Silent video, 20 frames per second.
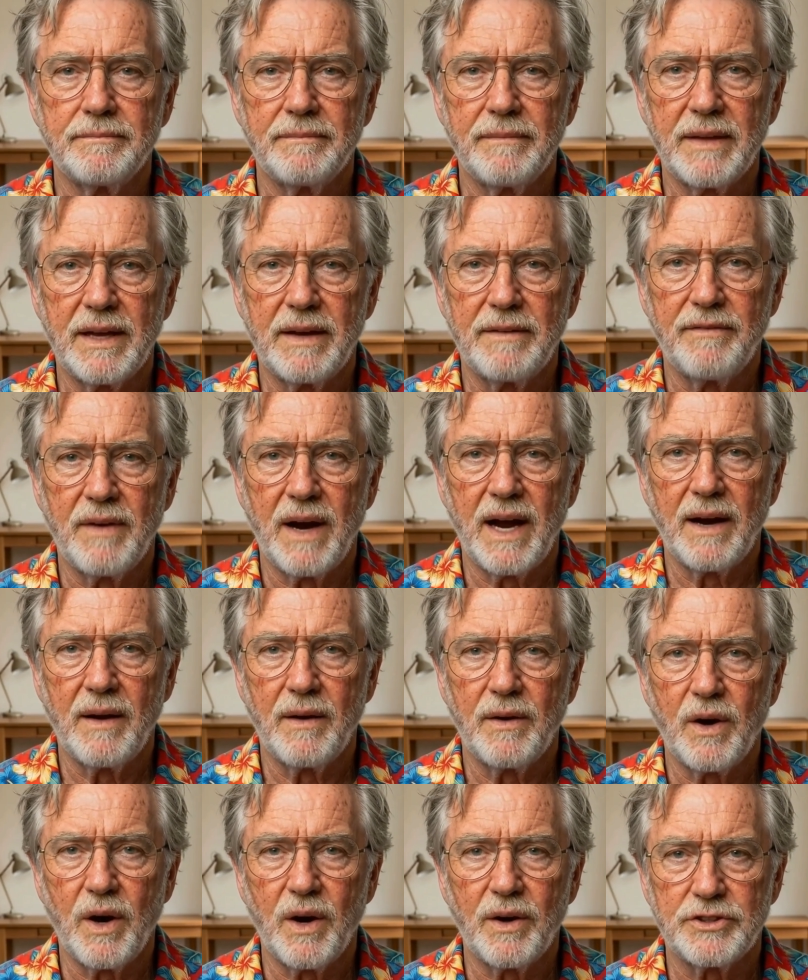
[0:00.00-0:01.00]
They
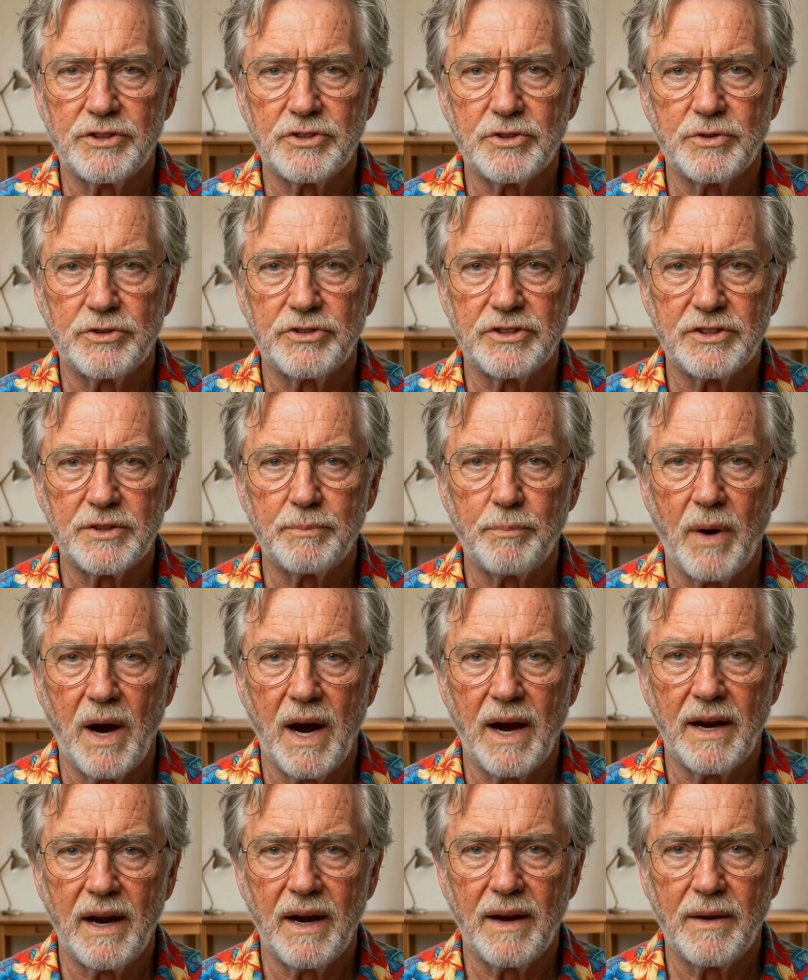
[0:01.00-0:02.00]
file lawsuits to
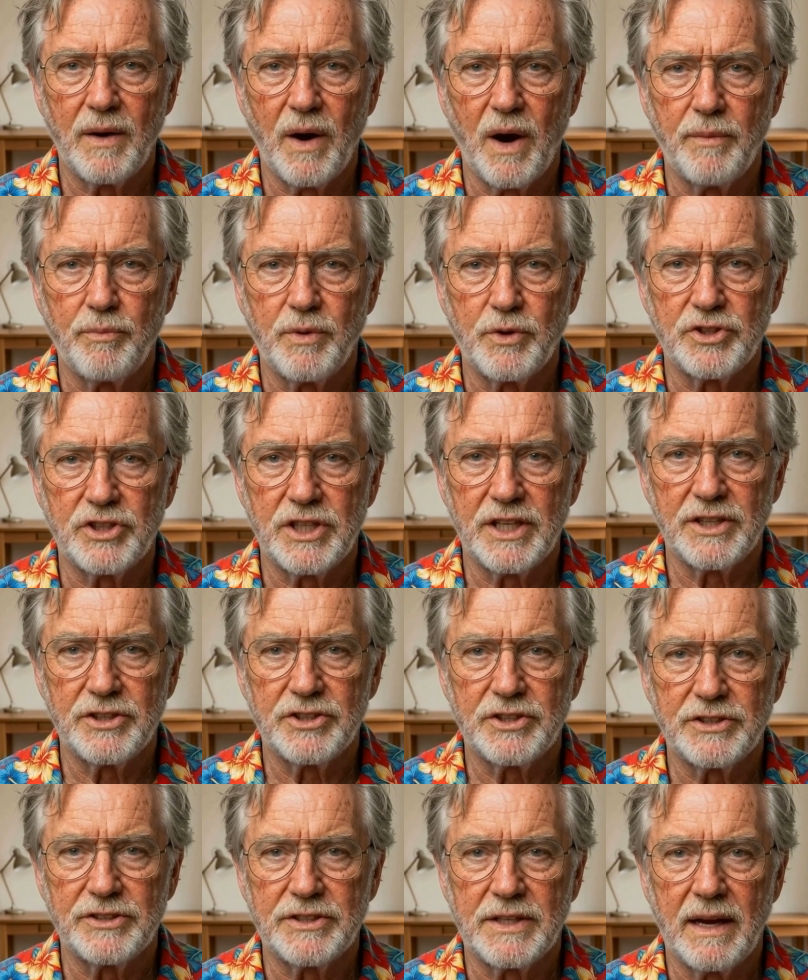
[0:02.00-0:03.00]
block unlawful
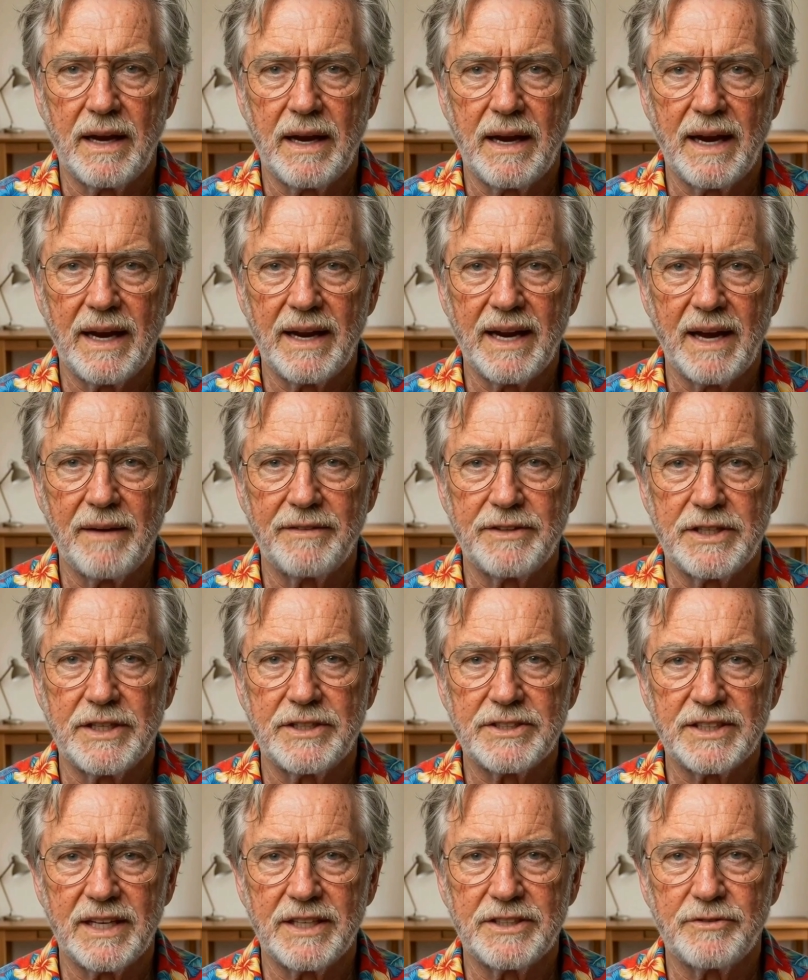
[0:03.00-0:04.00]
changes and have
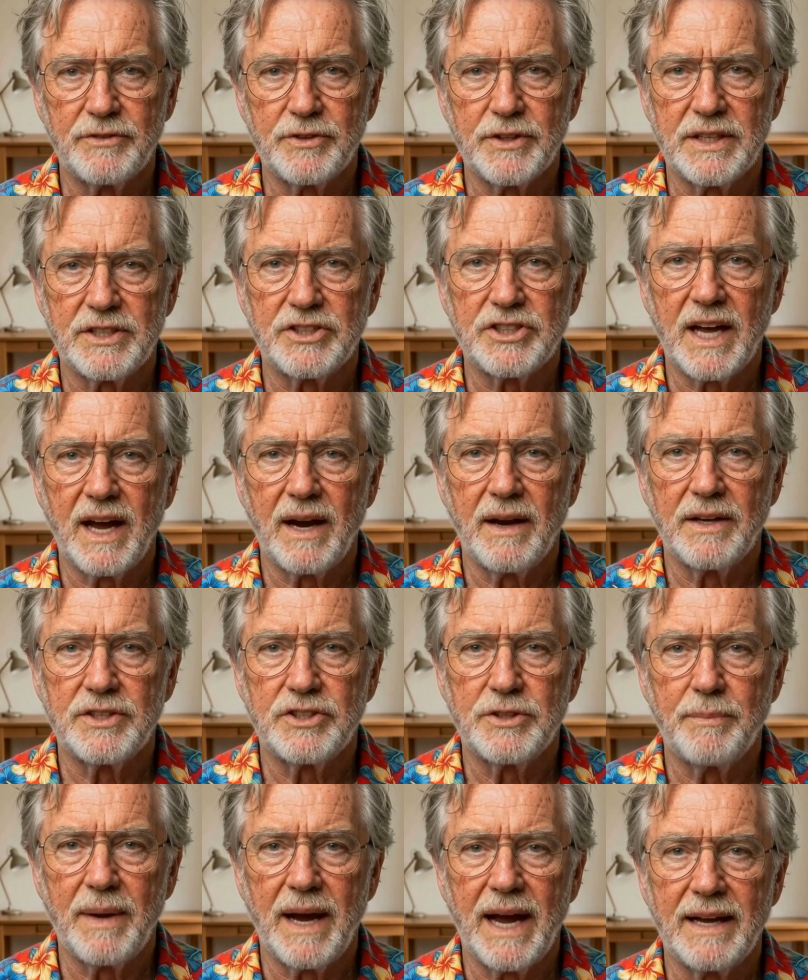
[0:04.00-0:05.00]
successfully
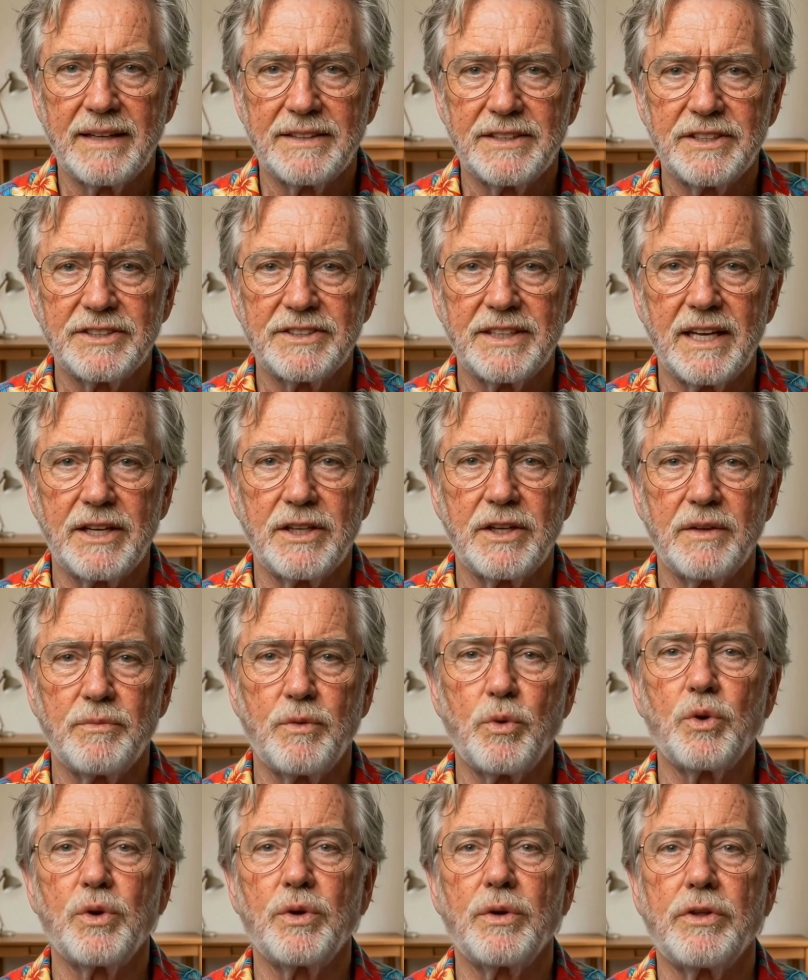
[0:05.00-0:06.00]
challenged past executive
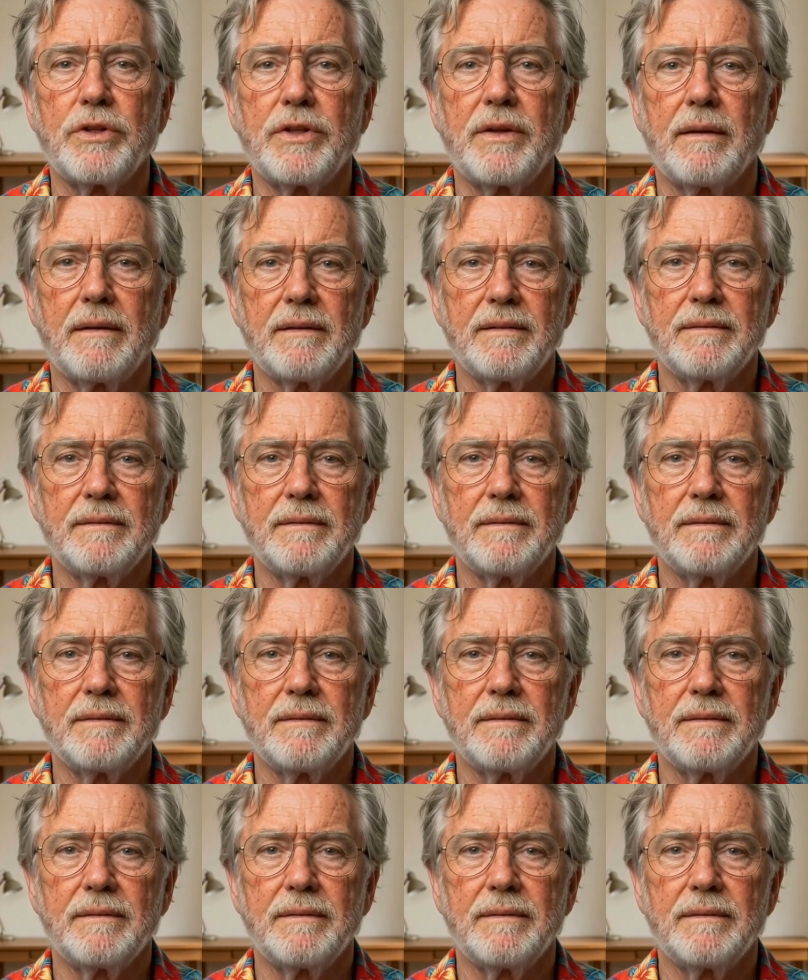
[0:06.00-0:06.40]
orders.